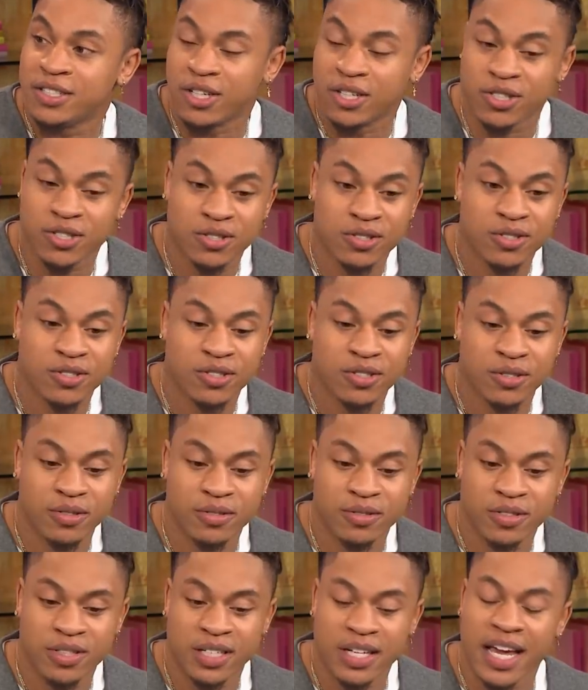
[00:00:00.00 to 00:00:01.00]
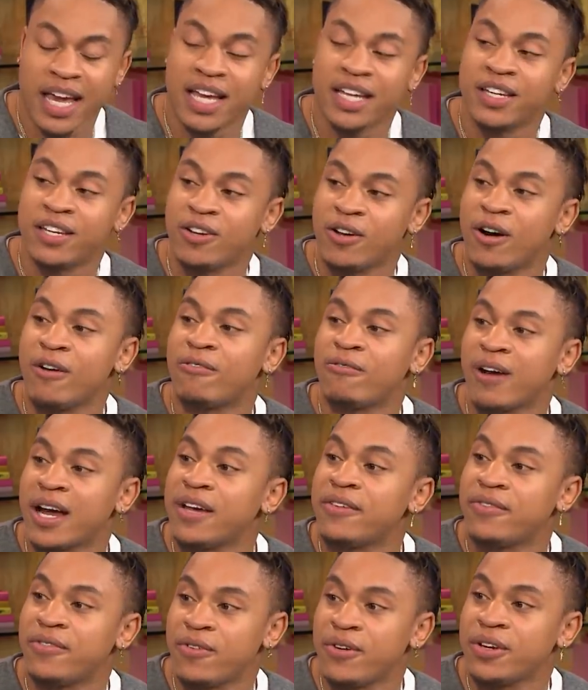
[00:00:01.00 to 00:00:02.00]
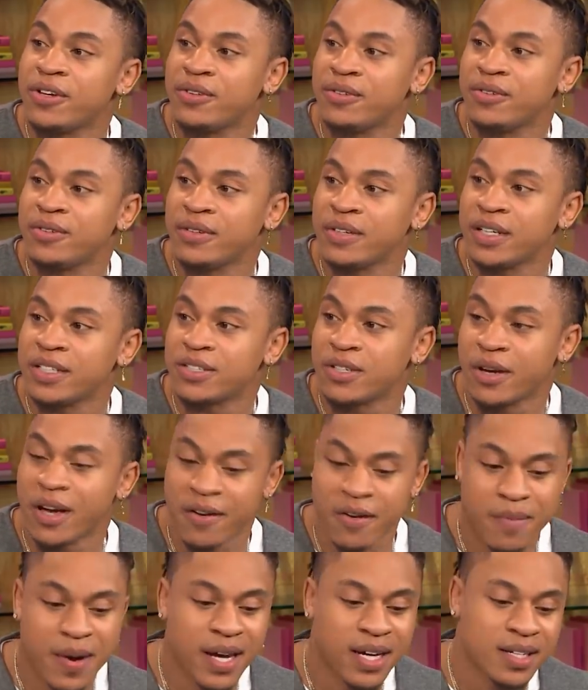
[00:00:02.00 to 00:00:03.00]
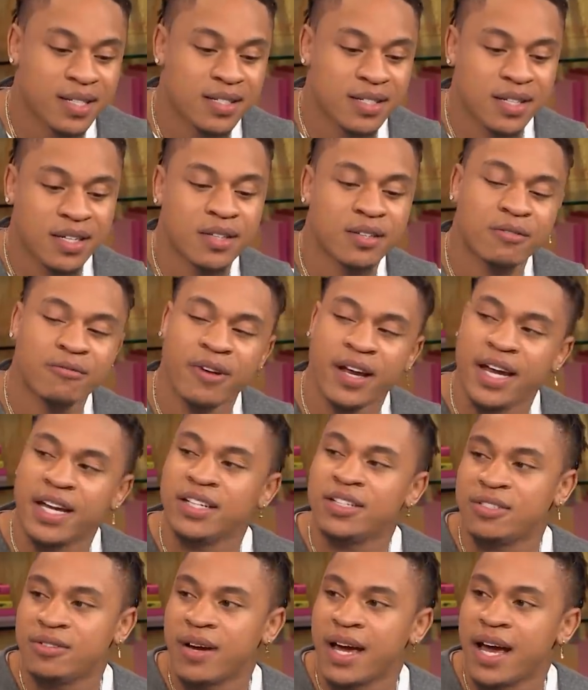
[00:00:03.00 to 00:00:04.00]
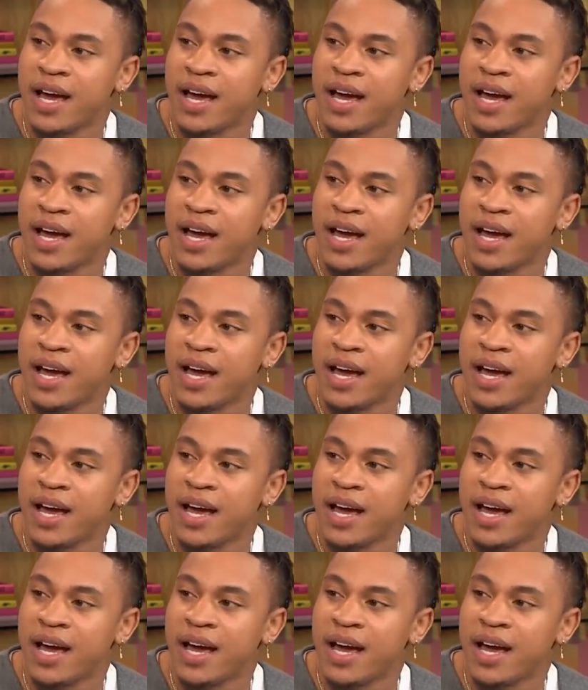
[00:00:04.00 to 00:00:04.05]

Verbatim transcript: just to, to end it off right for you, right? So everybody can mm-hmm. see the range you